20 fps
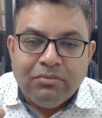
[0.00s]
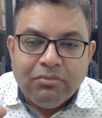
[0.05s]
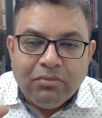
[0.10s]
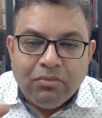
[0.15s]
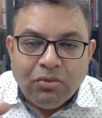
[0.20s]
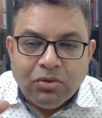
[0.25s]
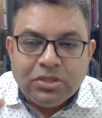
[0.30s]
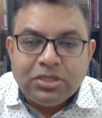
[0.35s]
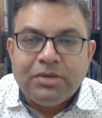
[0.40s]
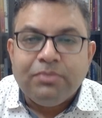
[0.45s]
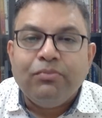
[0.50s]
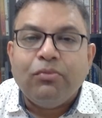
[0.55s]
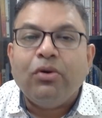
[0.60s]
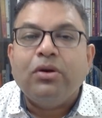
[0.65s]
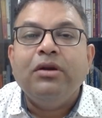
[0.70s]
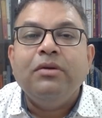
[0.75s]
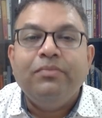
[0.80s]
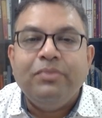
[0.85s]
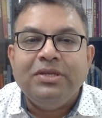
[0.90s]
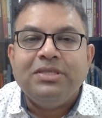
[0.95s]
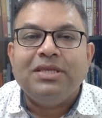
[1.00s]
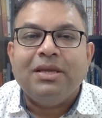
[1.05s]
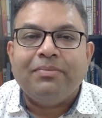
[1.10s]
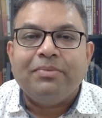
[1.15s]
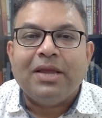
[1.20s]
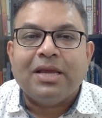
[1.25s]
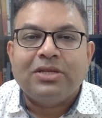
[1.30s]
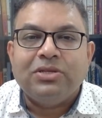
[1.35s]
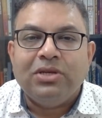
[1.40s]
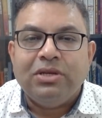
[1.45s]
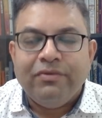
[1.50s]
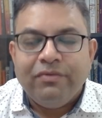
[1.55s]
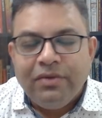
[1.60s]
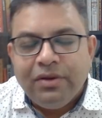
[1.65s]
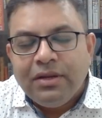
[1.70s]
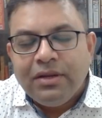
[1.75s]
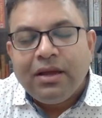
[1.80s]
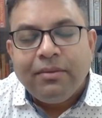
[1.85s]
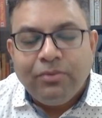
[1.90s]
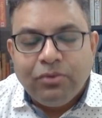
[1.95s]
most important precept, actually.
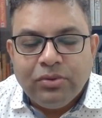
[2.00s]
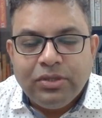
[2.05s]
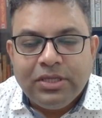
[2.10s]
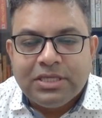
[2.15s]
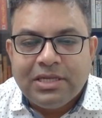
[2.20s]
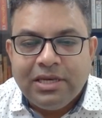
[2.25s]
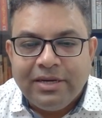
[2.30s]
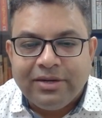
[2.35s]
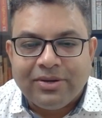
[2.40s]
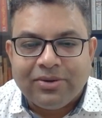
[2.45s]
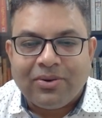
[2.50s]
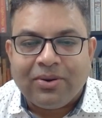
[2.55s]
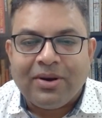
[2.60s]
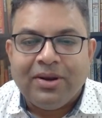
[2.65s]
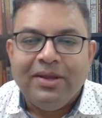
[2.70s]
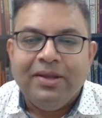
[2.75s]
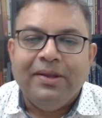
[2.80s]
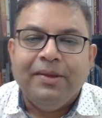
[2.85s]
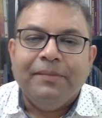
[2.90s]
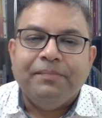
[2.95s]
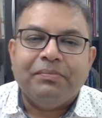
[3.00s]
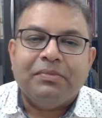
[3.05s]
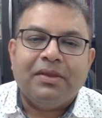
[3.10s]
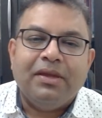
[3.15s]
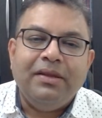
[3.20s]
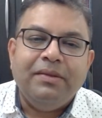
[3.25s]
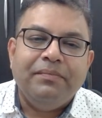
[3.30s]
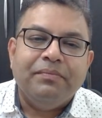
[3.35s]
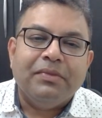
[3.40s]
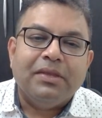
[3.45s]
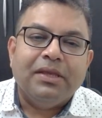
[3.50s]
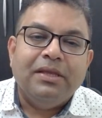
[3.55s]
We'll come to this later on, right?